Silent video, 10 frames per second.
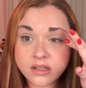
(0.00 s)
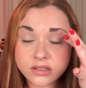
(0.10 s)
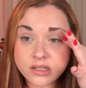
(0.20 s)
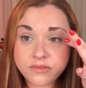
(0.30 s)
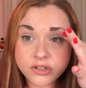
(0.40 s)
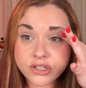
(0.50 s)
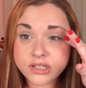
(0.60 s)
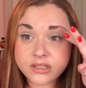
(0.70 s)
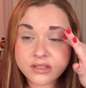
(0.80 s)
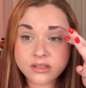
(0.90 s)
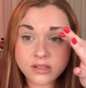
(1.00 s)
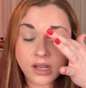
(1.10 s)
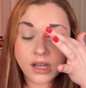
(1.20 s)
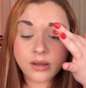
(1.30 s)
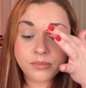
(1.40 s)
Suffrages,
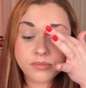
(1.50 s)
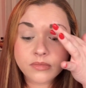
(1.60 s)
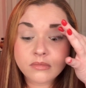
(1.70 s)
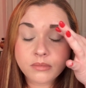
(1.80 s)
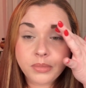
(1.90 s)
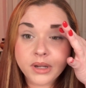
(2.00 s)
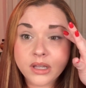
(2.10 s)
but